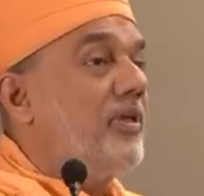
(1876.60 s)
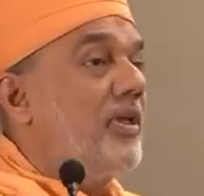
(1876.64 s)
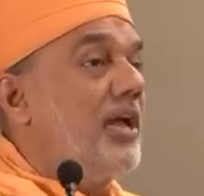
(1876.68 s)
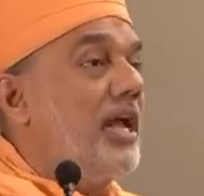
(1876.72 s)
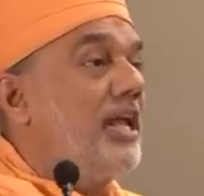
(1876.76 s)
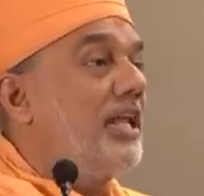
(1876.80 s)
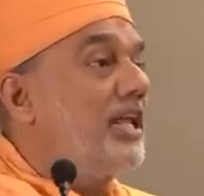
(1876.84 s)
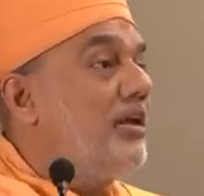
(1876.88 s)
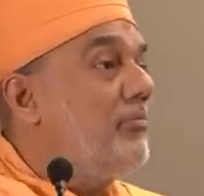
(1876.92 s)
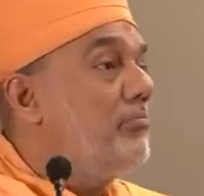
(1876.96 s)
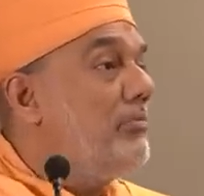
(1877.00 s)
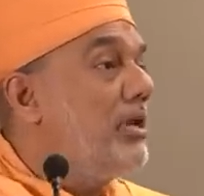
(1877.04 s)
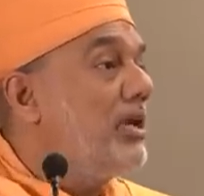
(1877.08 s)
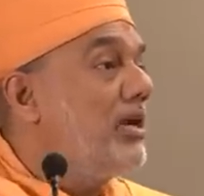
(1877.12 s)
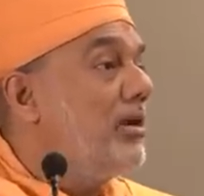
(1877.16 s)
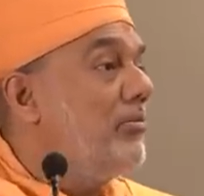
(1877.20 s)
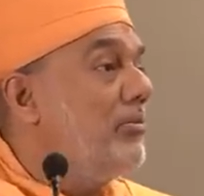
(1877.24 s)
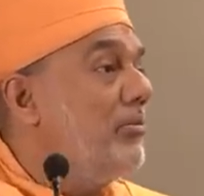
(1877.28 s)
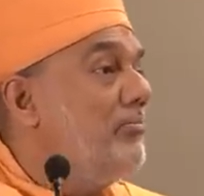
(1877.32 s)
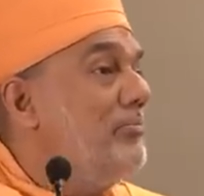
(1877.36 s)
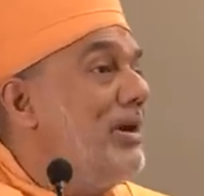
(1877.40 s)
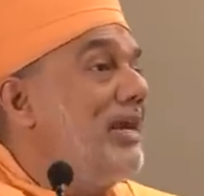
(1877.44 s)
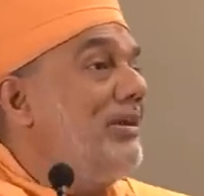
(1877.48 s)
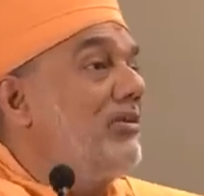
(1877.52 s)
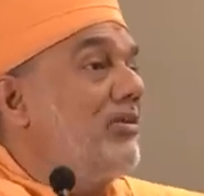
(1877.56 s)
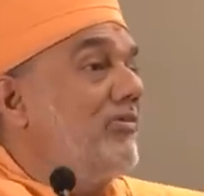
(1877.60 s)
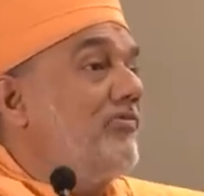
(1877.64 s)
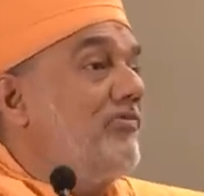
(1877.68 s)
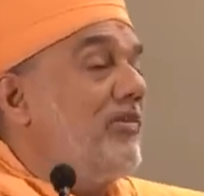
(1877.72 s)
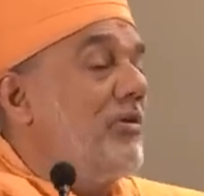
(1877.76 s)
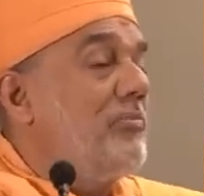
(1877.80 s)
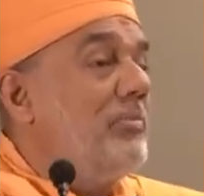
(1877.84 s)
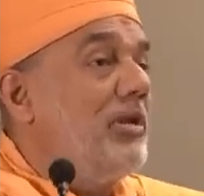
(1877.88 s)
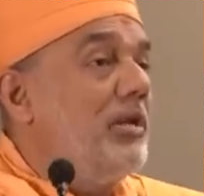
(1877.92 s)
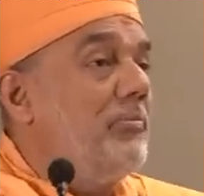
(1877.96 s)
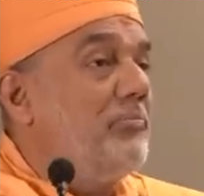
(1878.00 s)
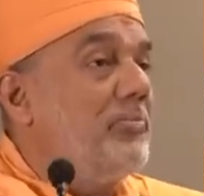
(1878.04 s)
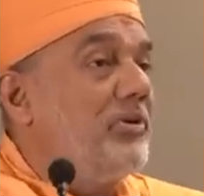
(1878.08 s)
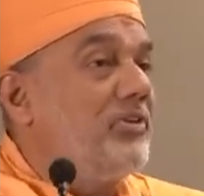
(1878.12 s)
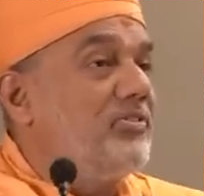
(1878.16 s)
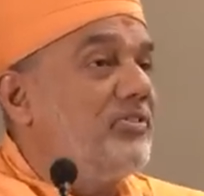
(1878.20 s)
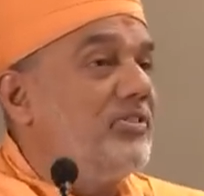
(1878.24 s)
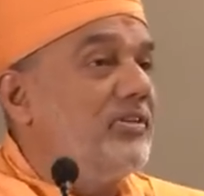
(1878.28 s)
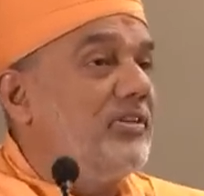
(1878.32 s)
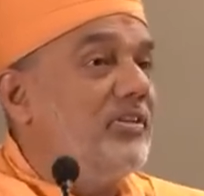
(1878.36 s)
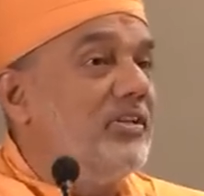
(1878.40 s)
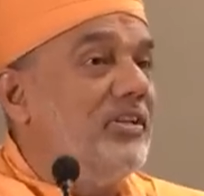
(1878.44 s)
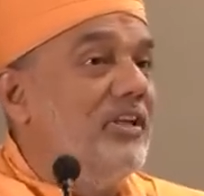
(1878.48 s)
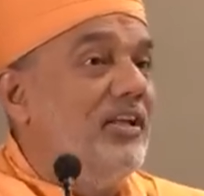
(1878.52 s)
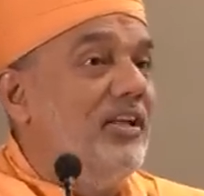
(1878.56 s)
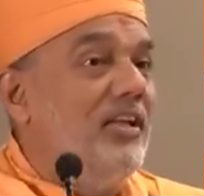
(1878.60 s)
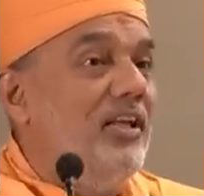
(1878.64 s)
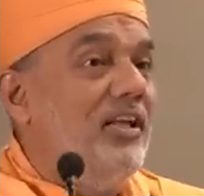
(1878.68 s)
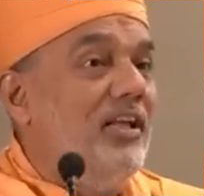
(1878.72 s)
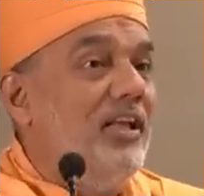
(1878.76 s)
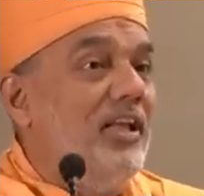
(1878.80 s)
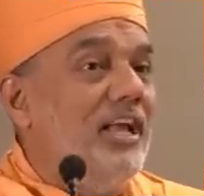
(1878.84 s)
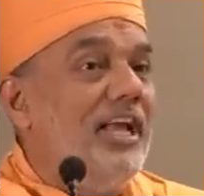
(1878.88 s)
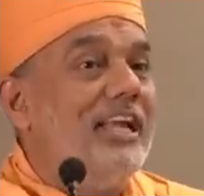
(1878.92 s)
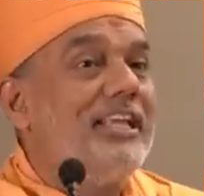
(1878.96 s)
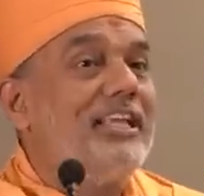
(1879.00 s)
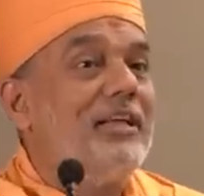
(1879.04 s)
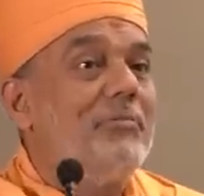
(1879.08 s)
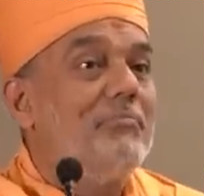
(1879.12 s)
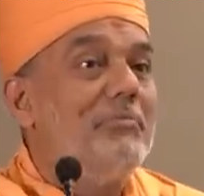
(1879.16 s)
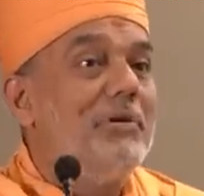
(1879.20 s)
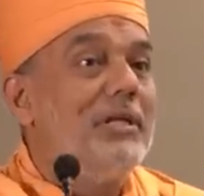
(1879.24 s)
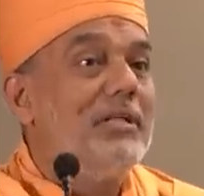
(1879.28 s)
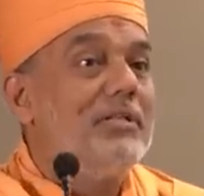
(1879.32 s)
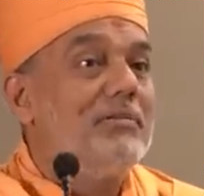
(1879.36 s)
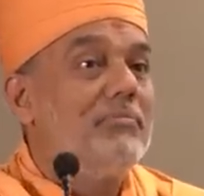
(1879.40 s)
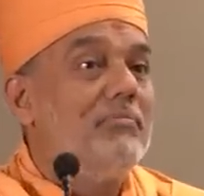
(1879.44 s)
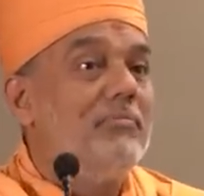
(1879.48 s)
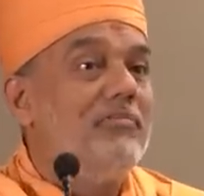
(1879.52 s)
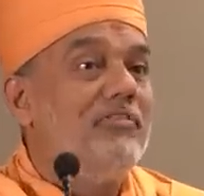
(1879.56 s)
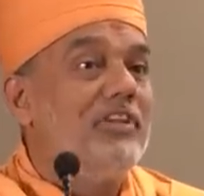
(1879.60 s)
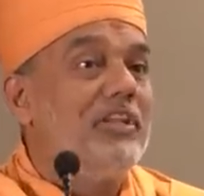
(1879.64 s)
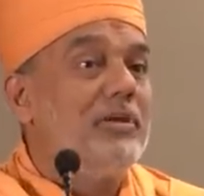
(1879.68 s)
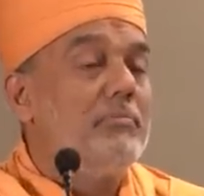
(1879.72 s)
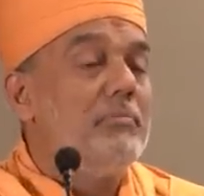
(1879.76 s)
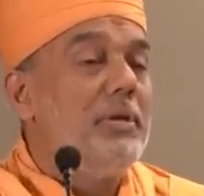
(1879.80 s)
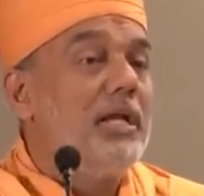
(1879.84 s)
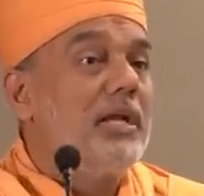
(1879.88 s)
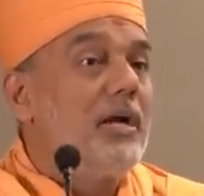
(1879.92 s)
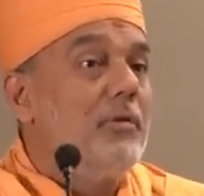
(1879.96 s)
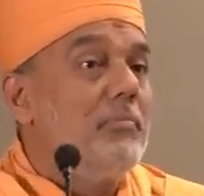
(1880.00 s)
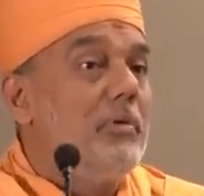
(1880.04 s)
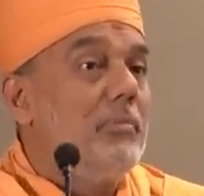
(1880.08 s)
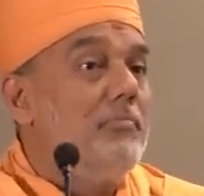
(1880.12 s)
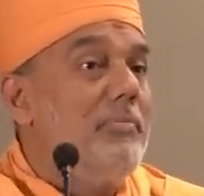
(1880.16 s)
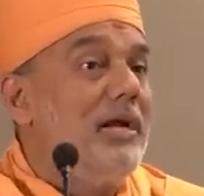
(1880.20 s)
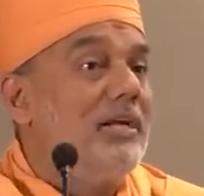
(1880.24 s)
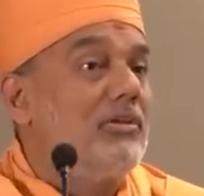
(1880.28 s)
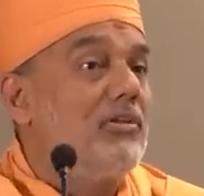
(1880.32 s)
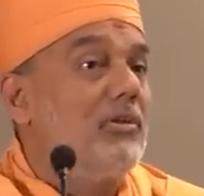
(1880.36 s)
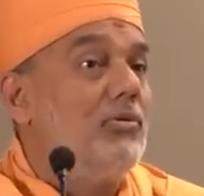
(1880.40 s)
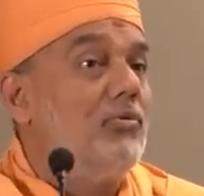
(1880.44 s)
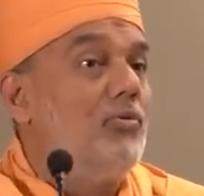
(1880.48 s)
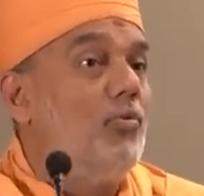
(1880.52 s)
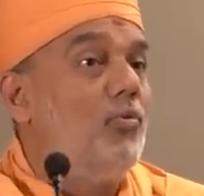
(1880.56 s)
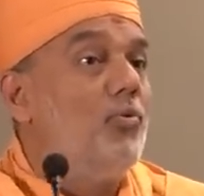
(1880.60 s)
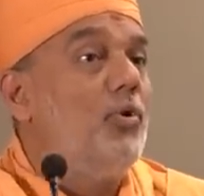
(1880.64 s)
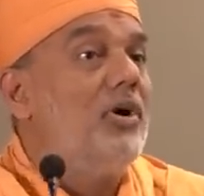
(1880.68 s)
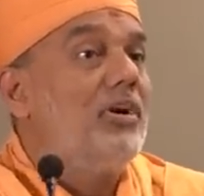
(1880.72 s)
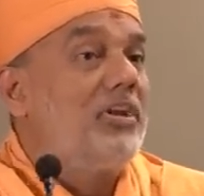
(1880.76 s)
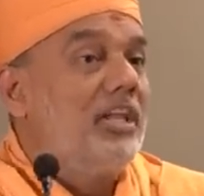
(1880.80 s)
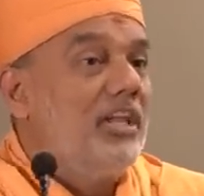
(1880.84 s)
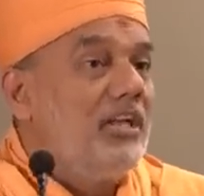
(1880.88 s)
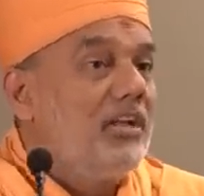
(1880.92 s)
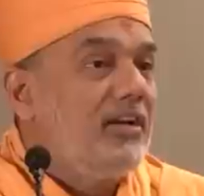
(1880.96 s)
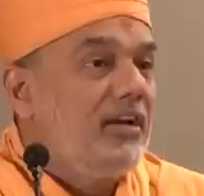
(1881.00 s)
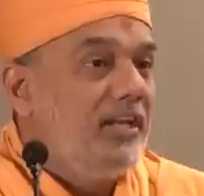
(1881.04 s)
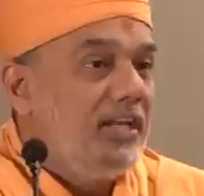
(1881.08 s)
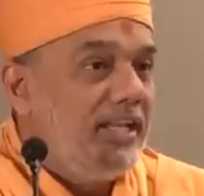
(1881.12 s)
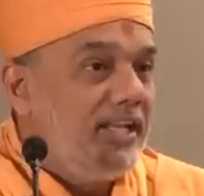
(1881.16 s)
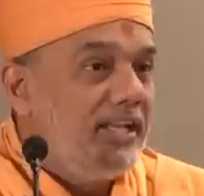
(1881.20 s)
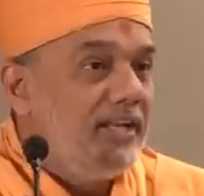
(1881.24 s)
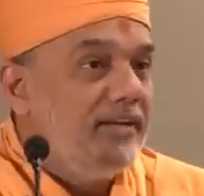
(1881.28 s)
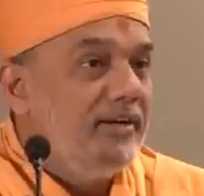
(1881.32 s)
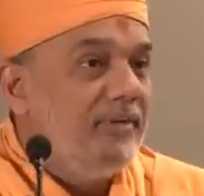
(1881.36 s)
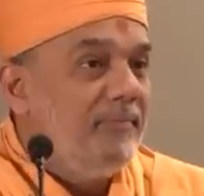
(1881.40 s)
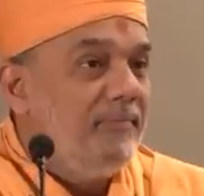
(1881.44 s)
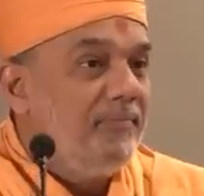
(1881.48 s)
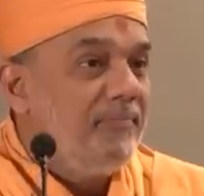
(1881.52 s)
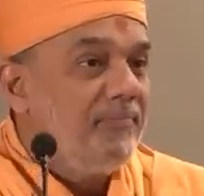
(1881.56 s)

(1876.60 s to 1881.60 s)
I can become a better family person. I can be, become a better working colleague.